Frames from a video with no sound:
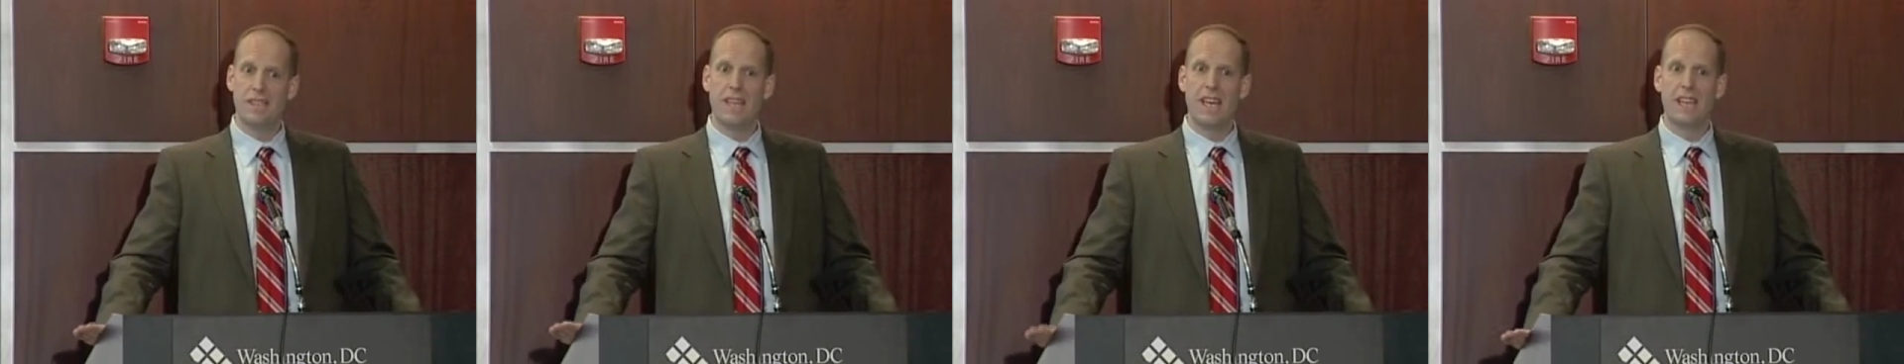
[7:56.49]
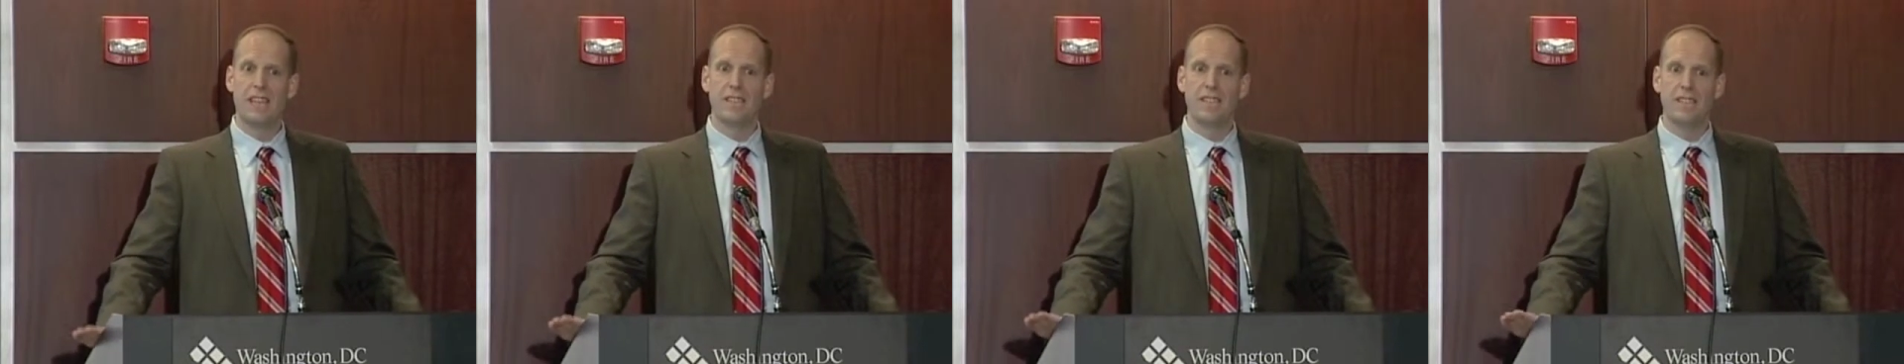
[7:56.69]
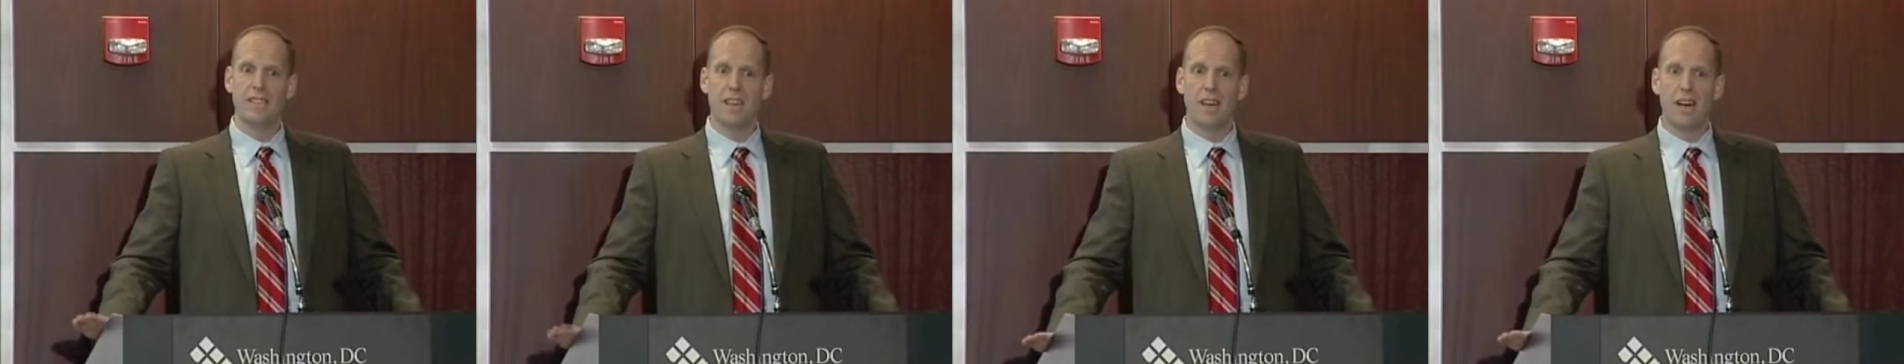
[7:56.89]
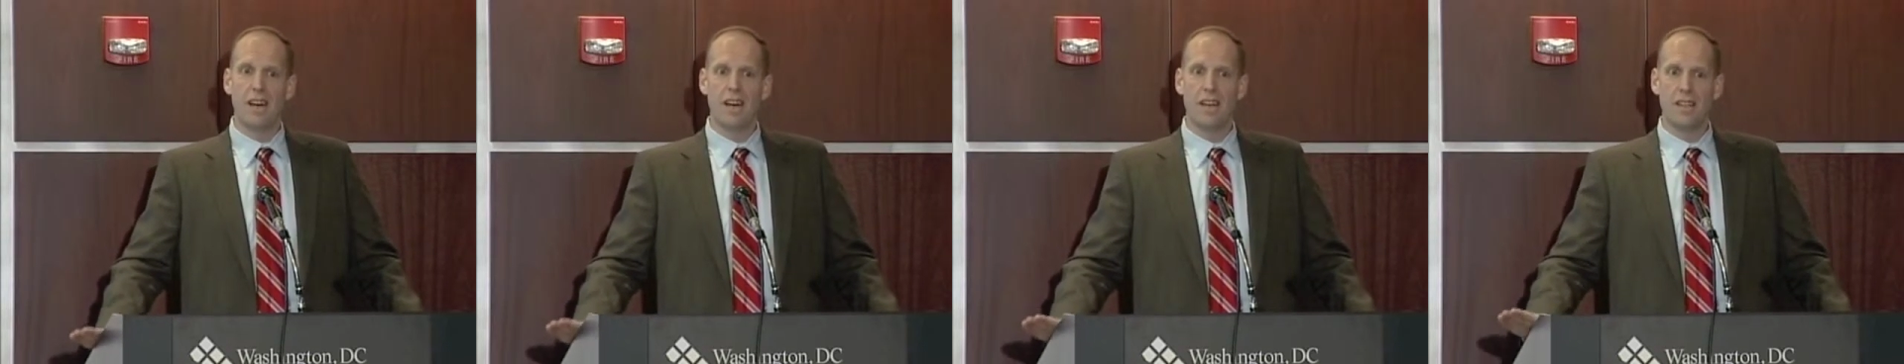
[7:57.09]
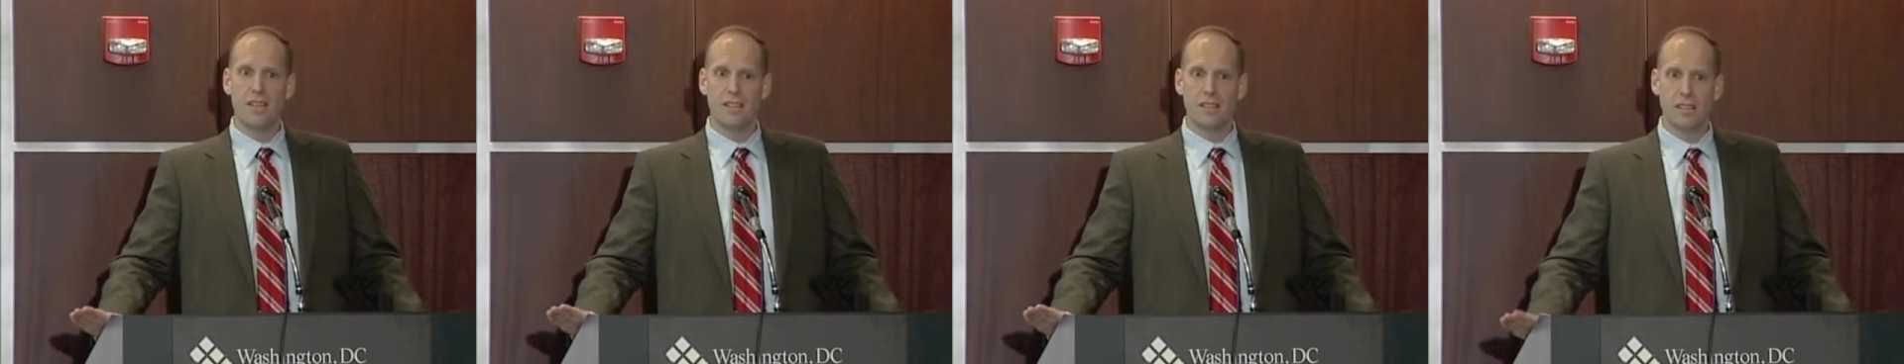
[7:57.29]
that is
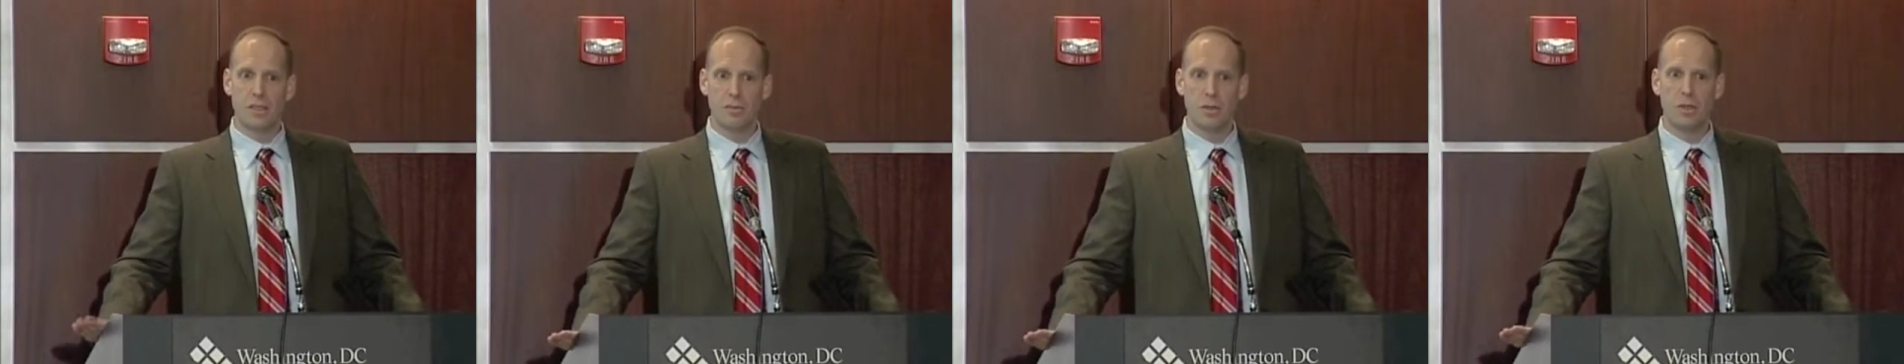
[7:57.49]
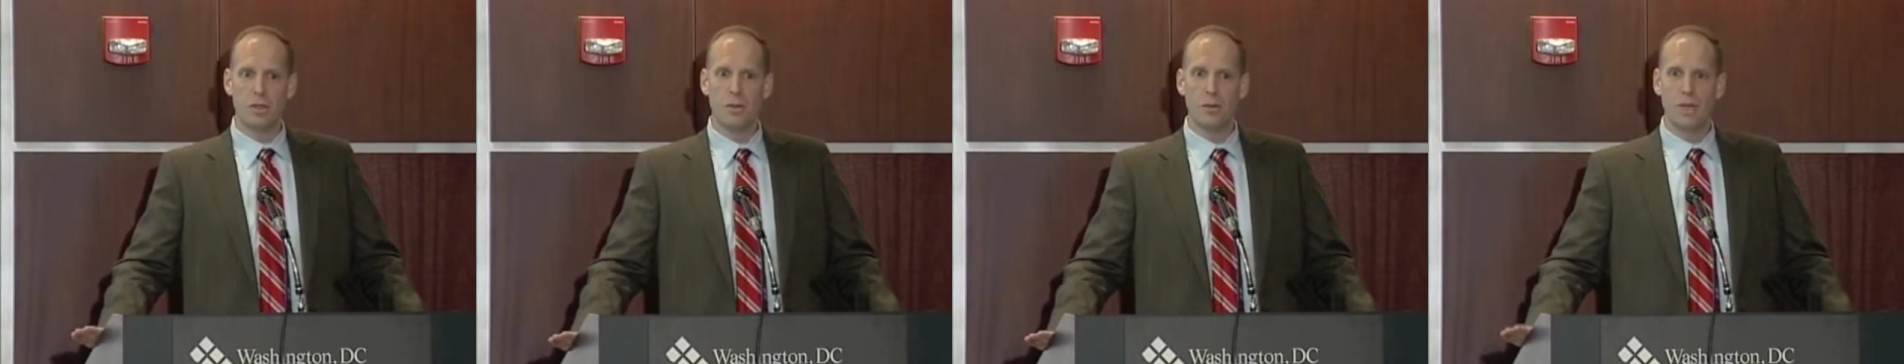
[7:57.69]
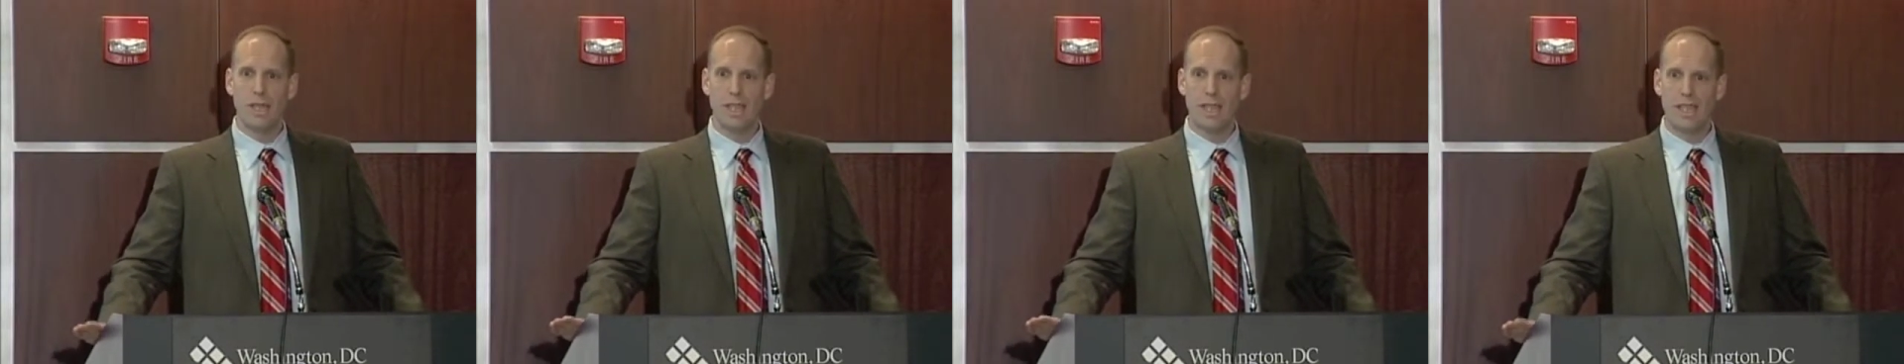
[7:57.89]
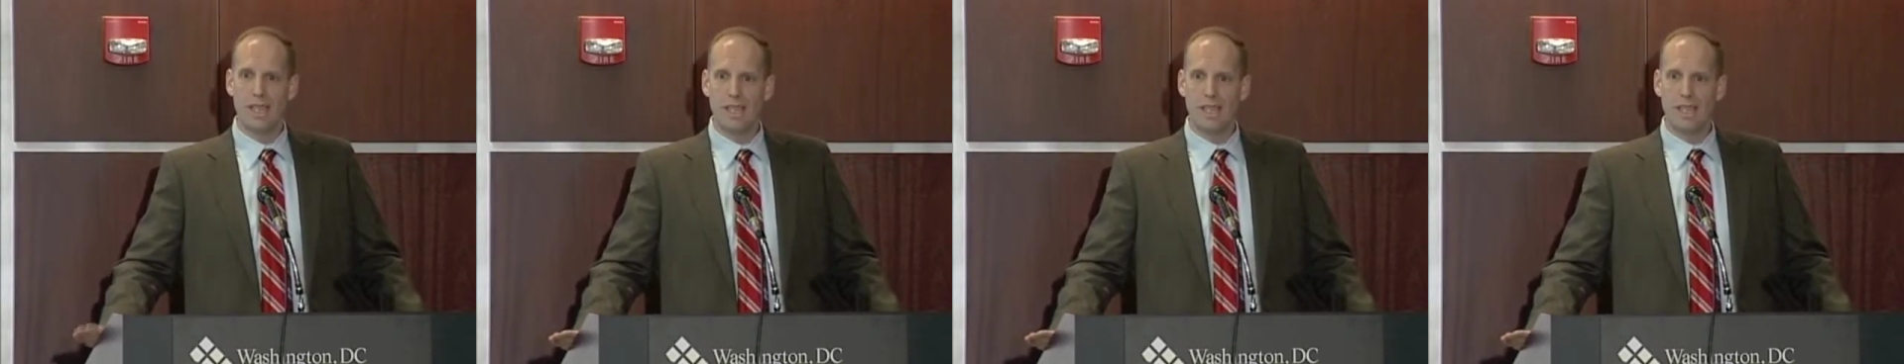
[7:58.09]
not subject to an